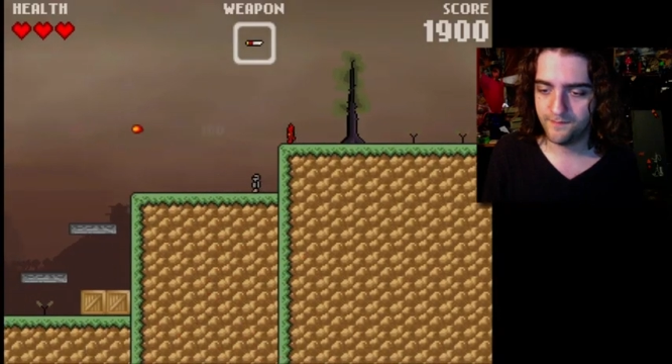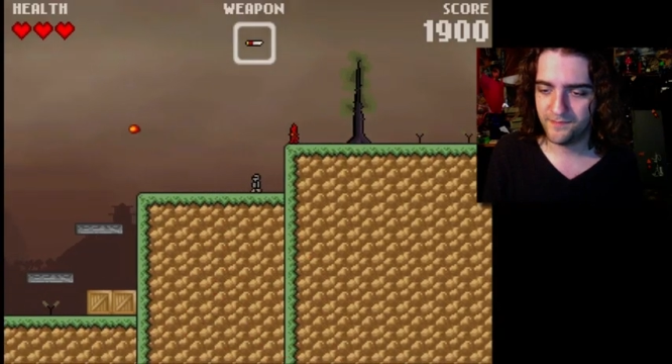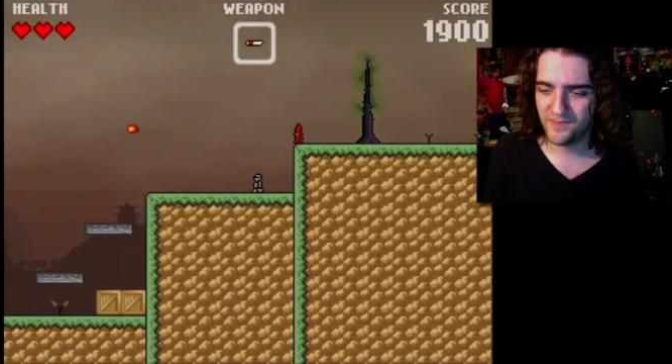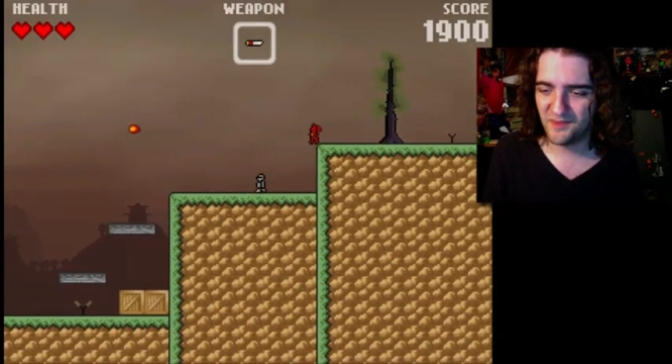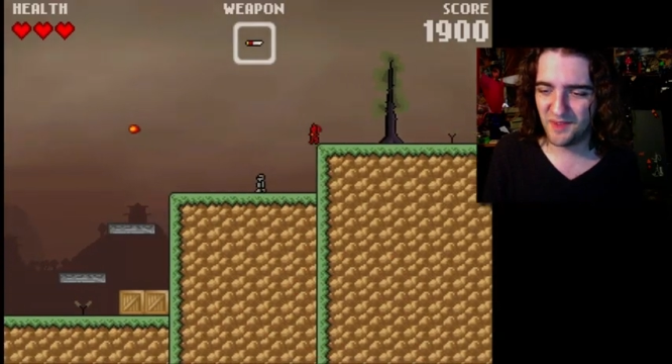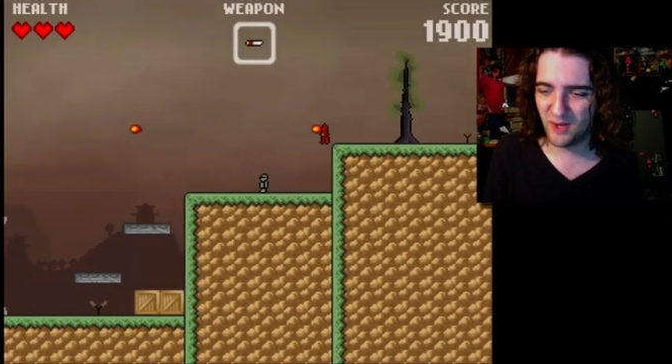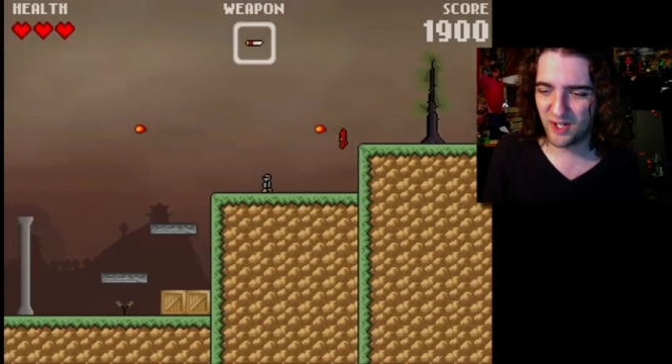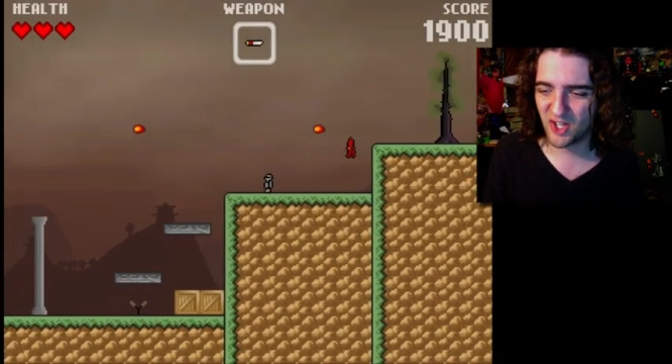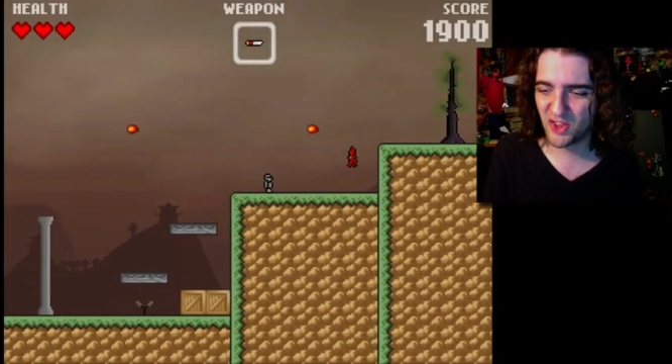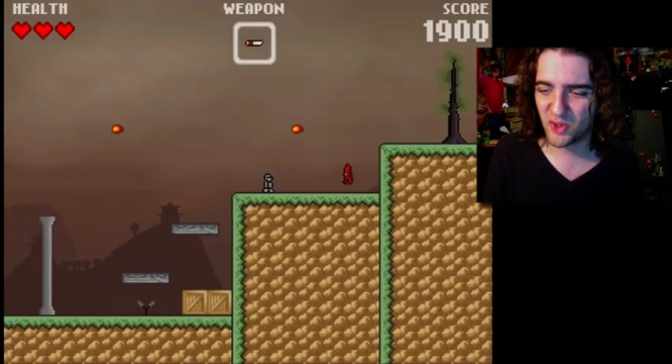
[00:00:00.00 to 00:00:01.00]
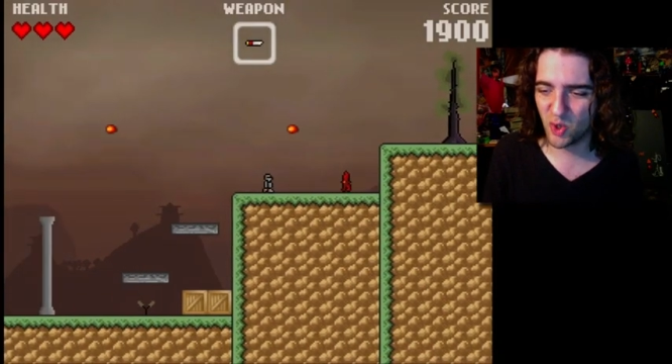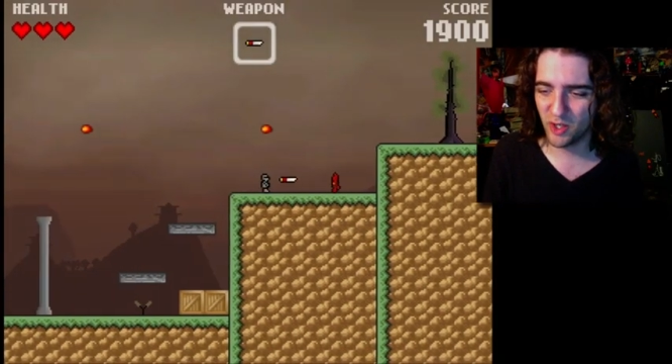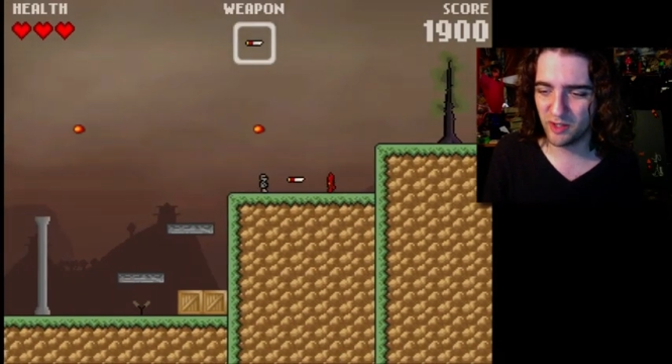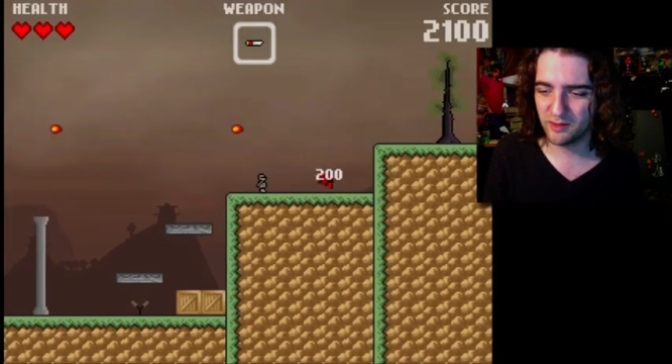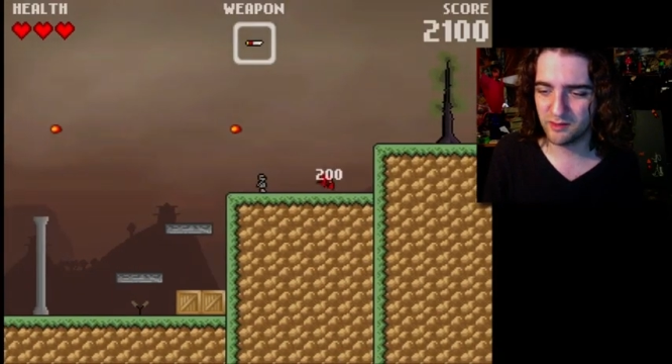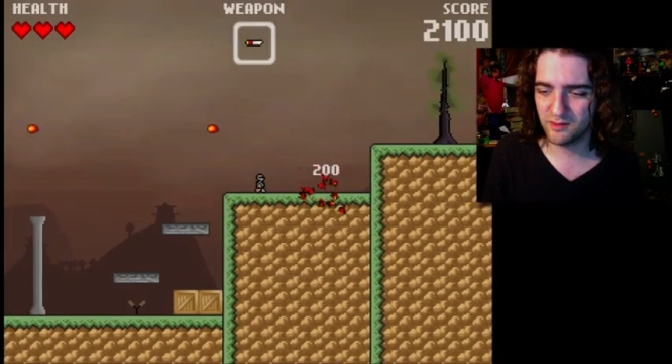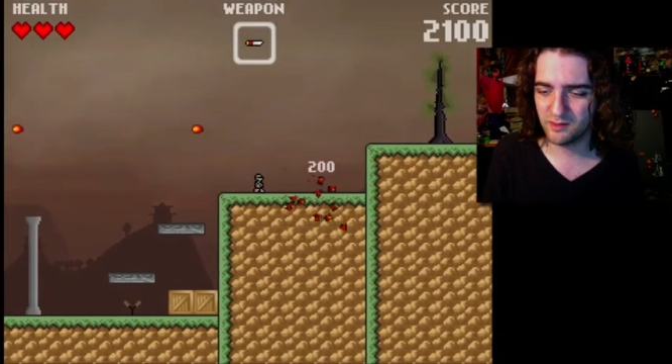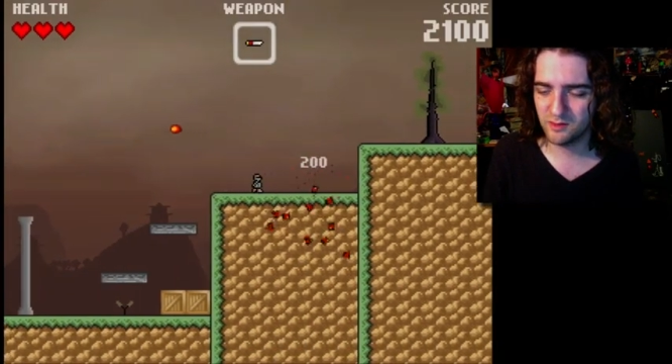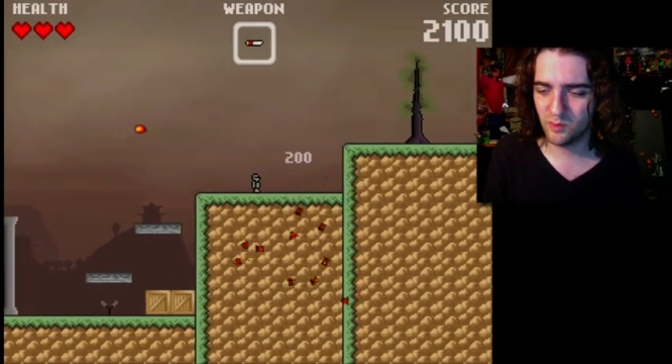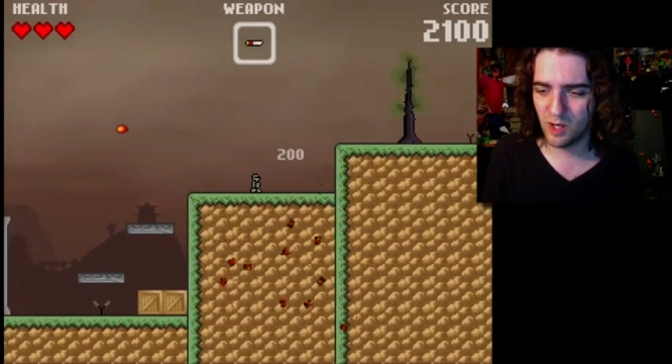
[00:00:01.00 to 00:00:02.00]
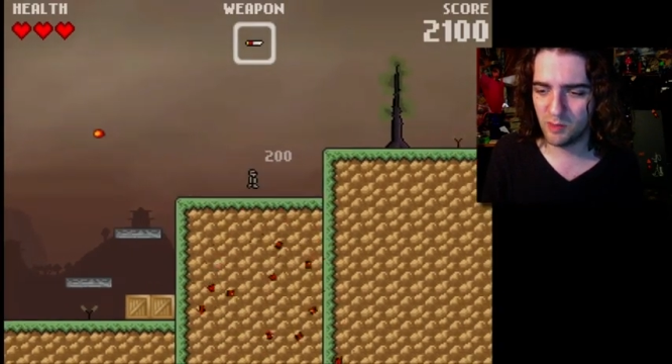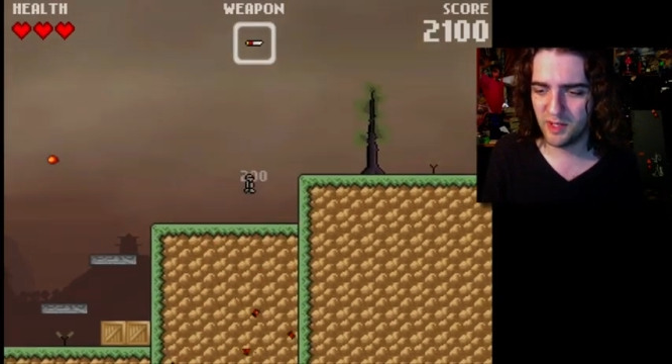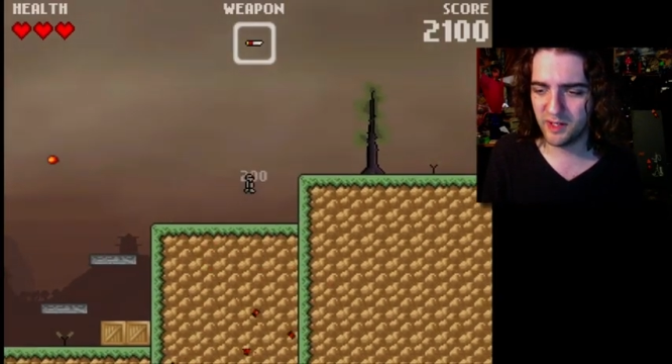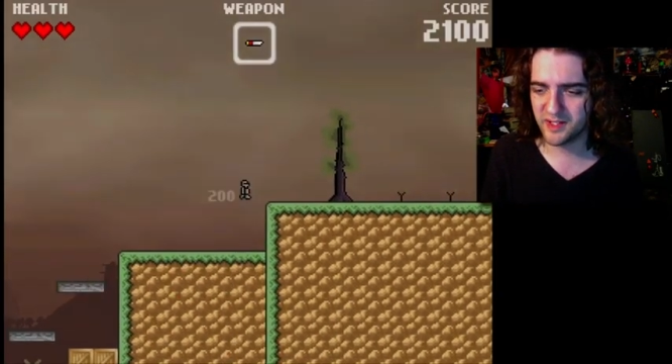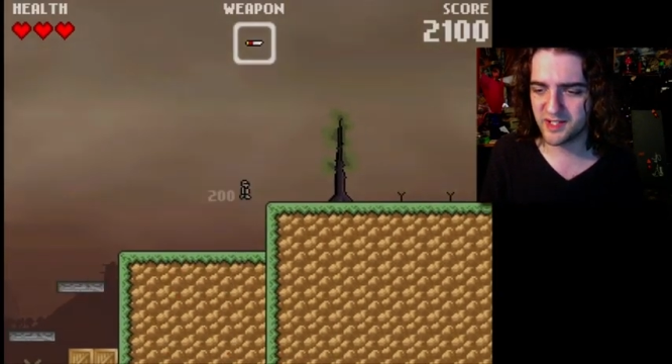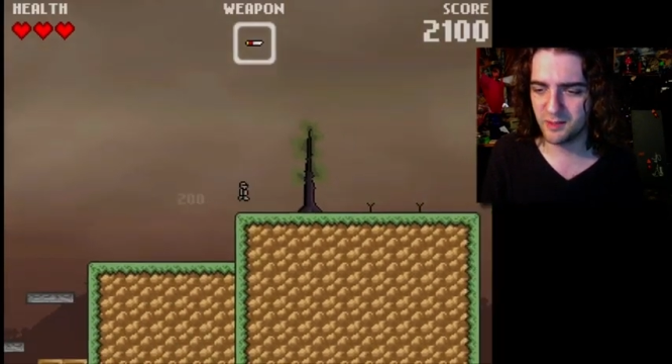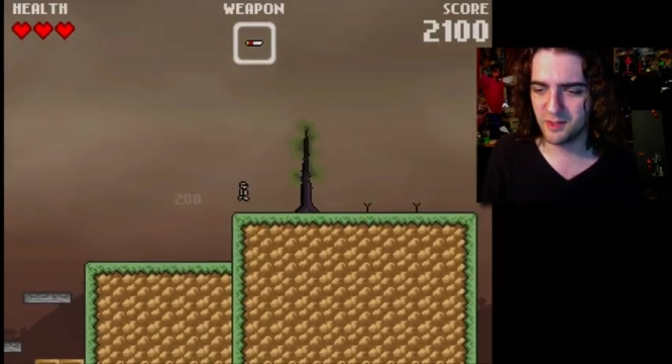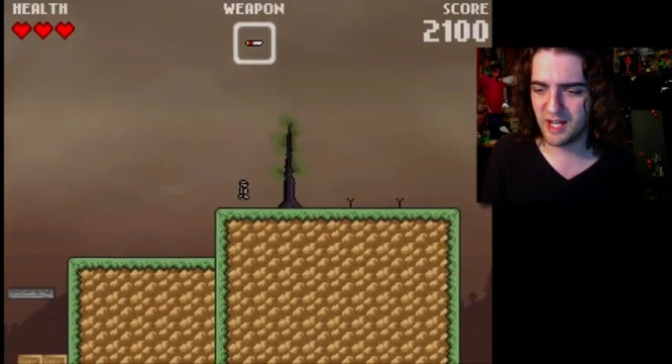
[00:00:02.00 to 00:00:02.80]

I've never actually thought, while being in a cinema,